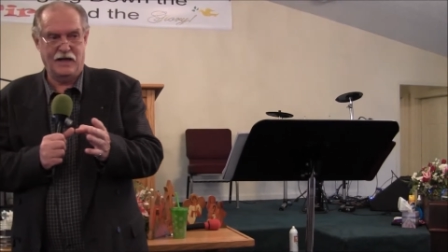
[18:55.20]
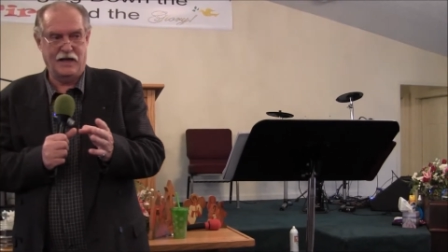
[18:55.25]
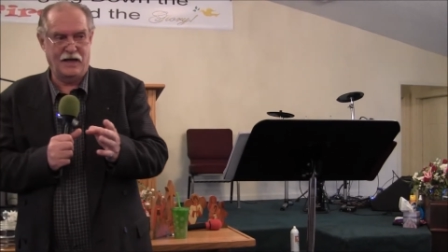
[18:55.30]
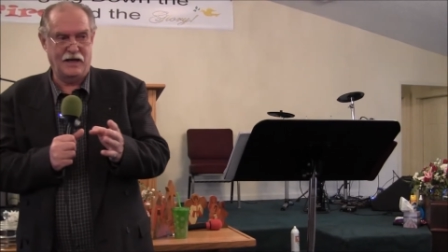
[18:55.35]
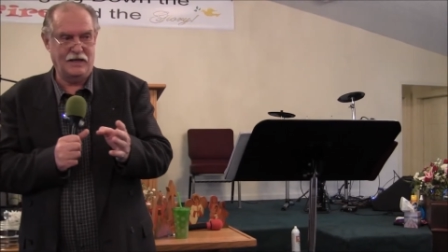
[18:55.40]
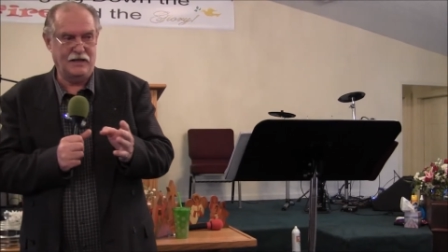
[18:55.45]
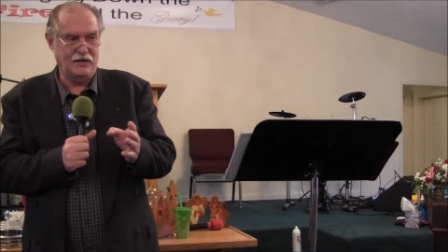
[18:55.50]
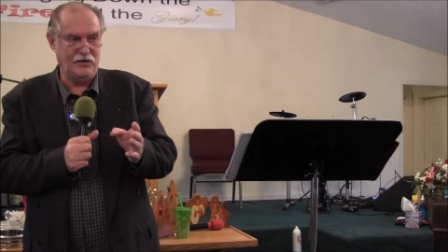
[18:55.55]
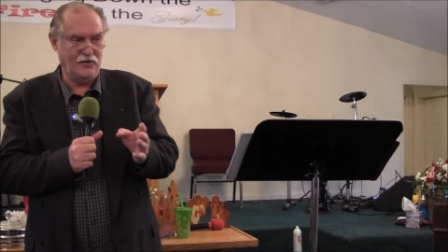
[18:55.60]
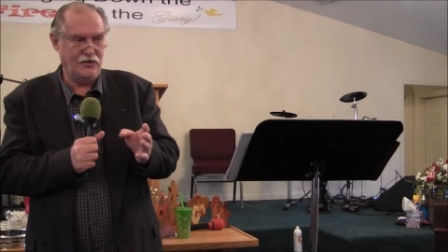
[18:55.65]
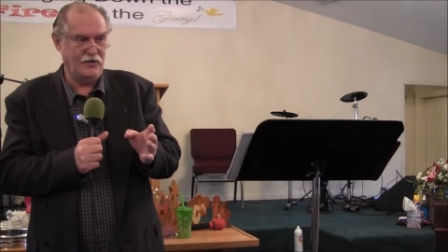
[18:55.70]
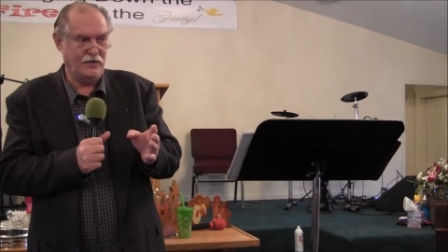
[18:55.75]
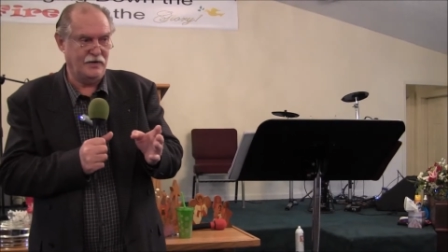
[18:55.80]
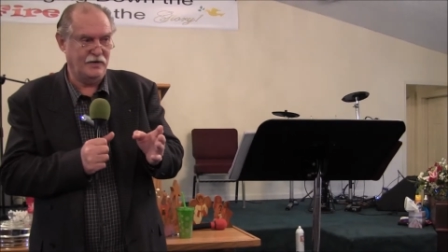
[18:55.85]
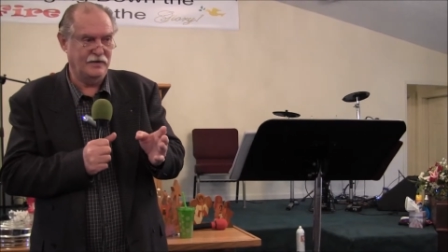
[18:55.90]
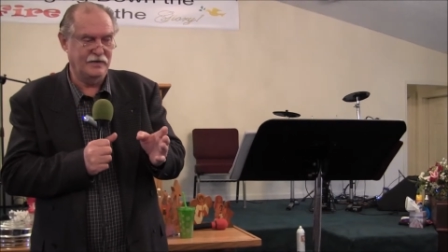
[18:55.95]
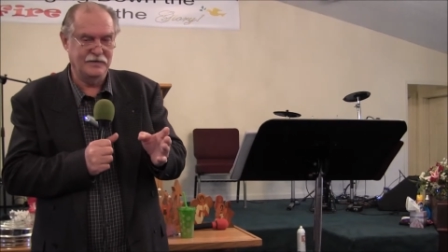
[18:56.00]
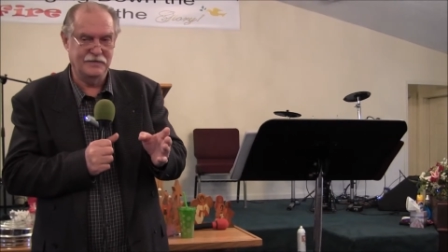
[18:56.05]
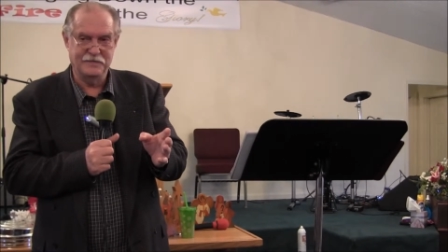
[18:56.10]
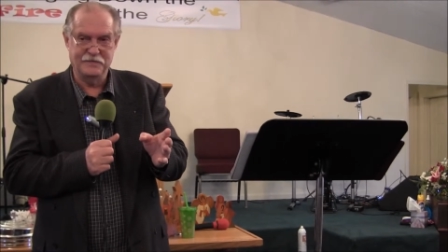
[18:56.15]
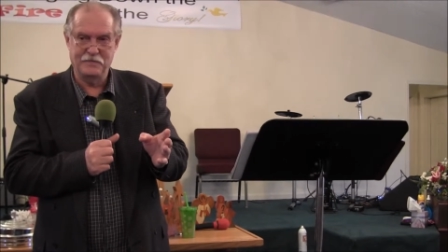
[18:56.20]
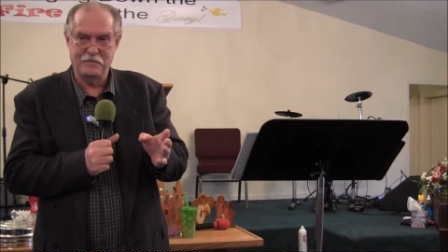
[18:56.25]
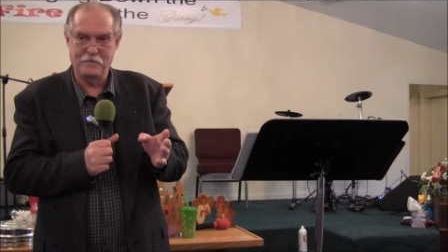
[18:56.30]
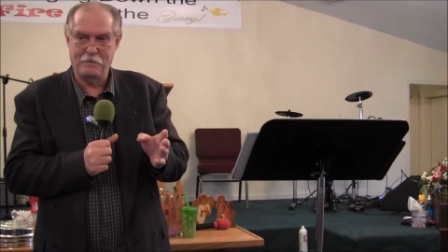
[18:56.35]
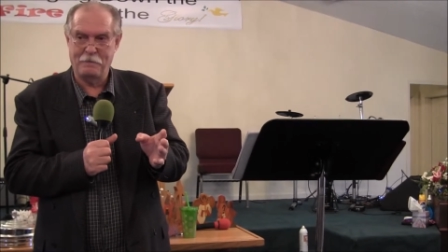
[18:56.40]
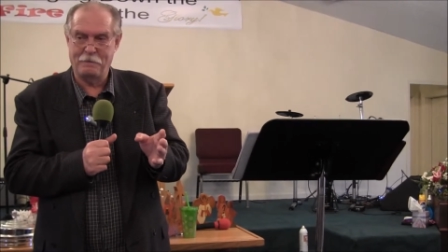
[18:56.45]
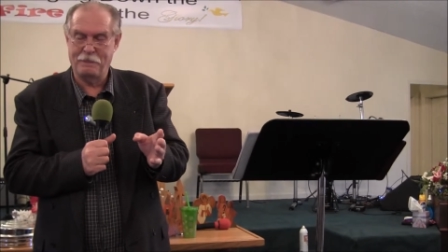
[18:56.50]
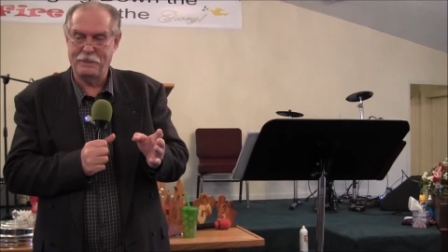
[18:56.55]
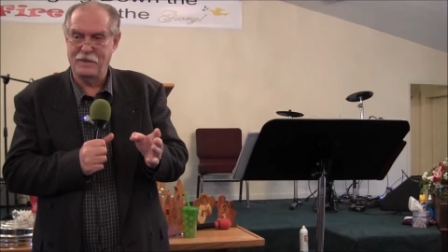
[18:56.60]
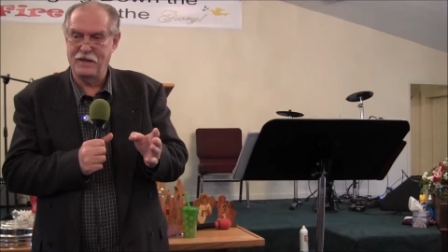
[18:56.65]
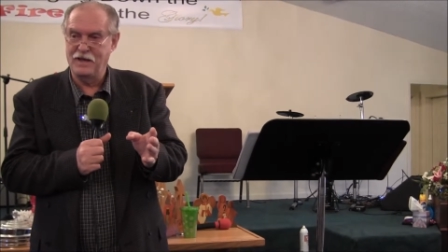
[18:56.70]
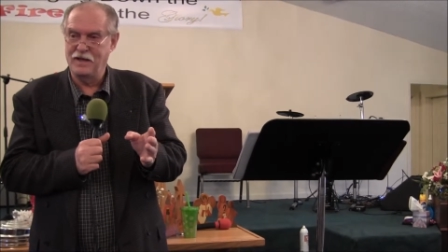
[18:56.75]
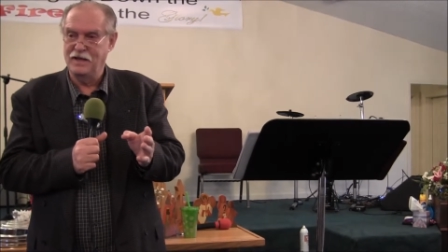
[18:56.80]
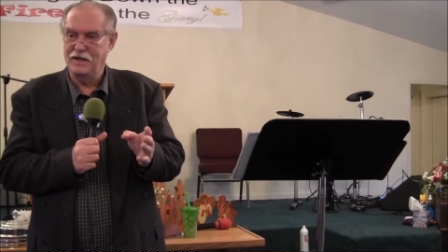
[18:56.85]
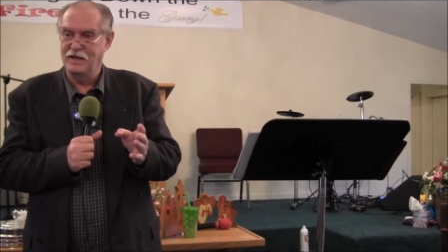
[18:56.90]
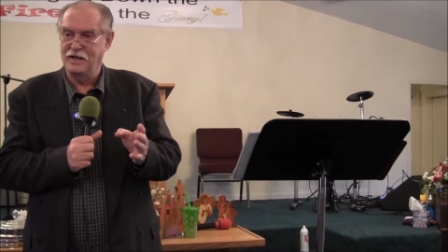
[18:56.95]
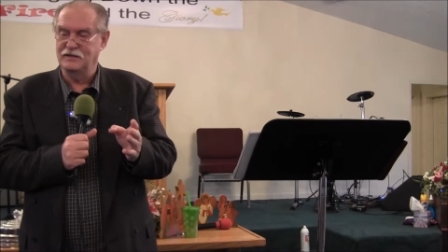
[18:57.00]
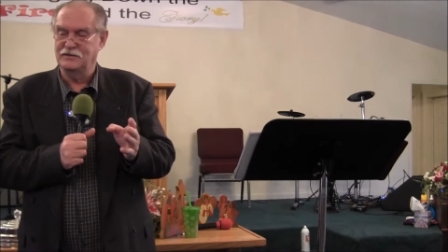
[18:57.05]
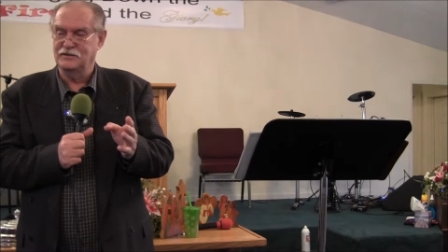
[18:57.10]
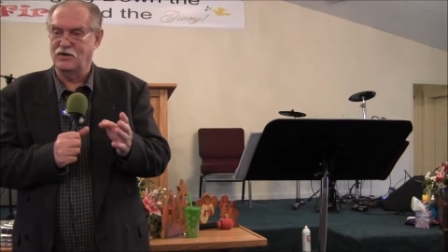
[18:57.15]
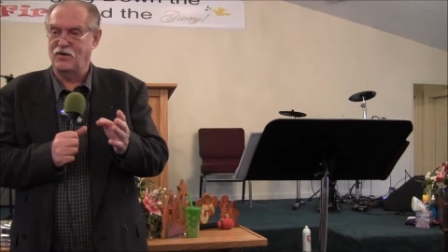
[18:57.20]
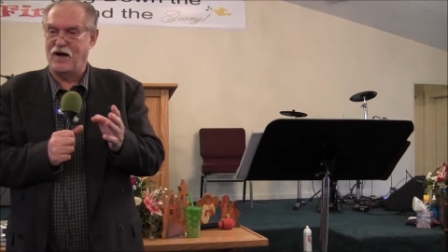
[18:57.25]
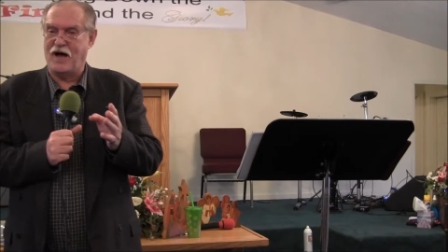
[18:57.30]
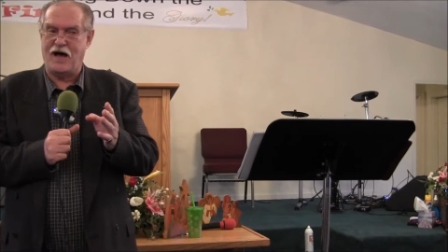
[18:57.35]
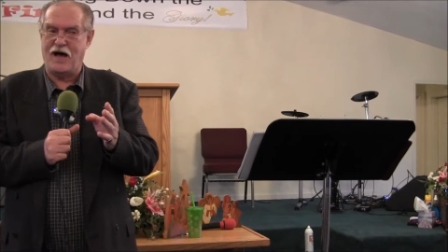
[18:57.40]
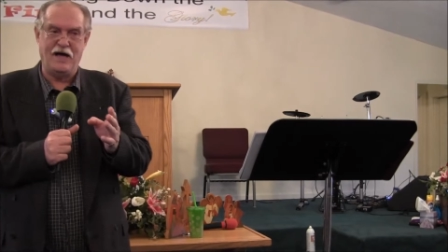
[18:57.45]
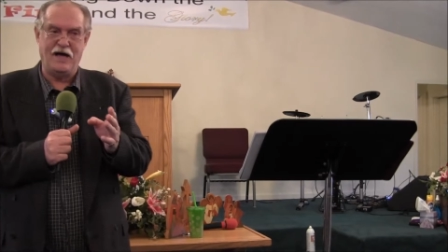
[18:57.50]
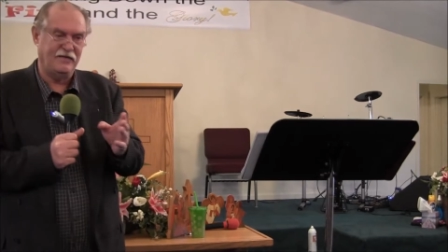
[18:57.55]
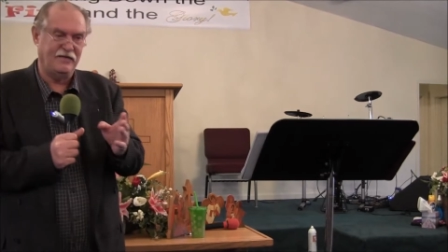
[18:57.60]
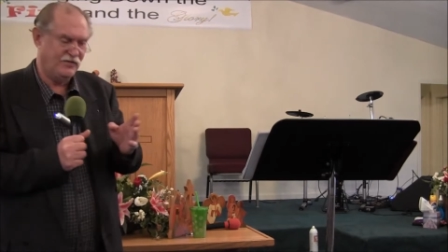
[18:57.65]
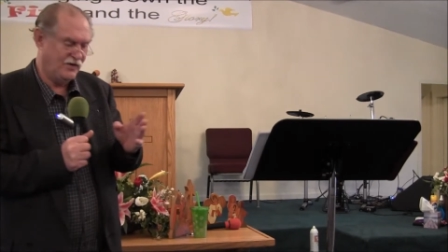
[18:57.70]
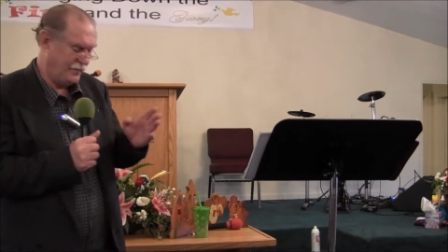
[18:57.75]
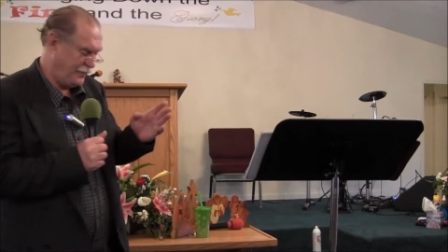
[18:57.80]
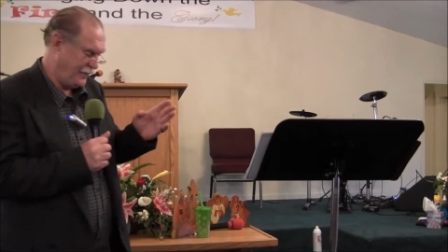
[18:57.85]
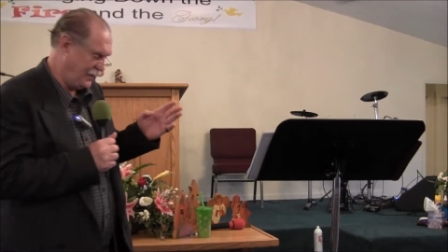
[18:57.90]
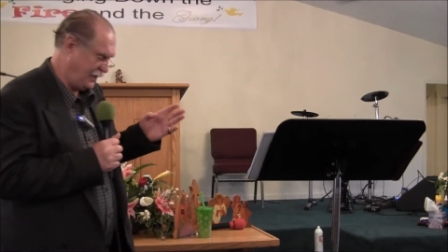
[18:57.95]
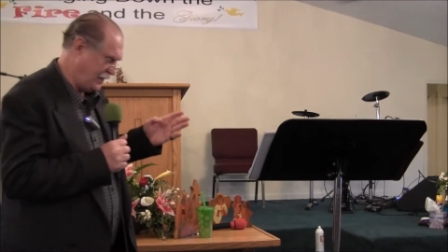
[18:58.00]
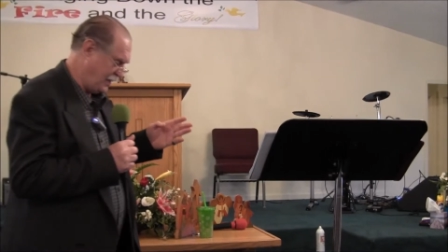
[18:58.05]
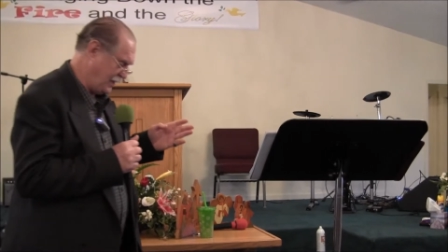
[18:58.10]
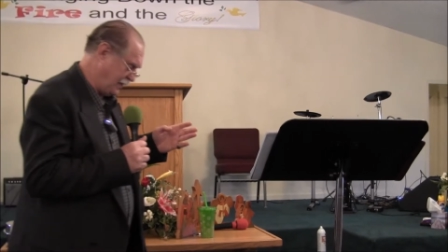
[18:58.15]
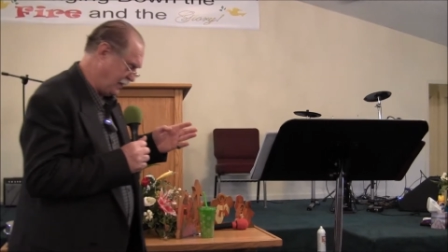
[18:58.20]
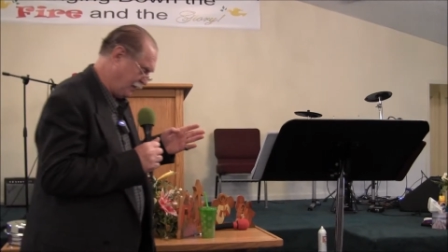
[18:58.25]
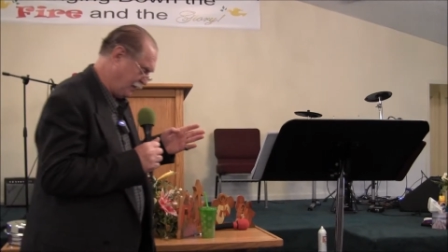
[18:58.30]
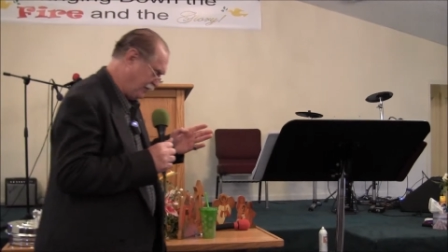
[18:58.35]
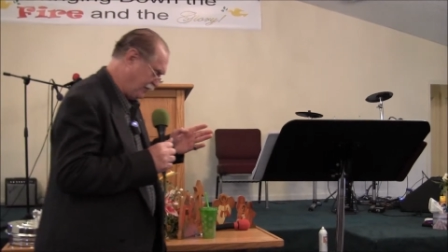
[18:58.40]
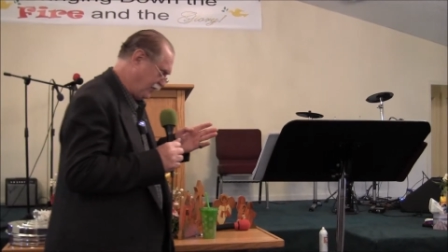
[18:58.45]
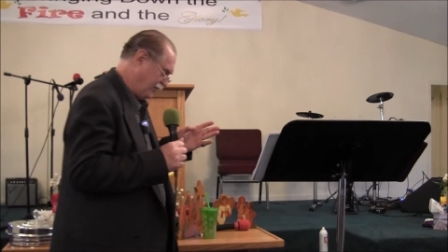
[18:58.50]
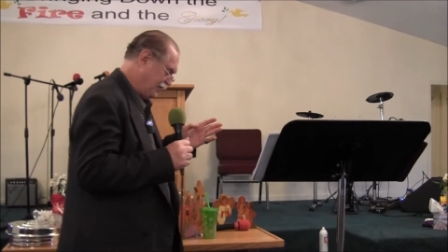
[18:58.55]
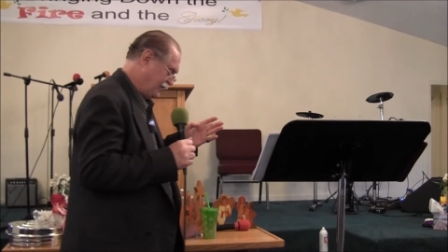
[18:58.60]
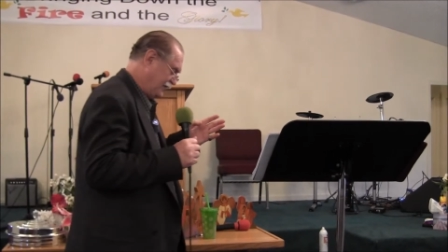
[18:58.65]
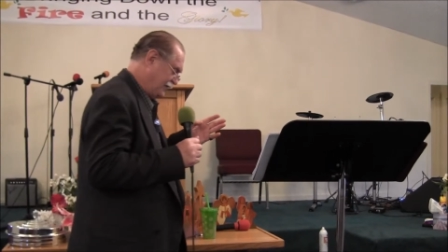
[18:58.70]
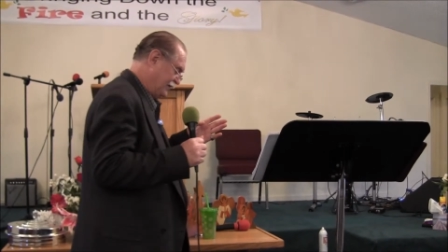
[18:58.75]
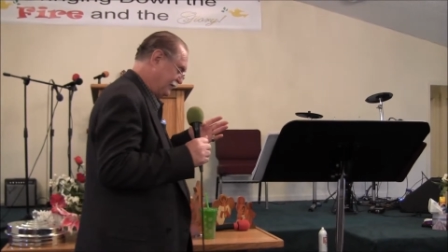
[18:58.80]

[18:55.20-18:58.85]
Hallelujah. Yes. So I have to believe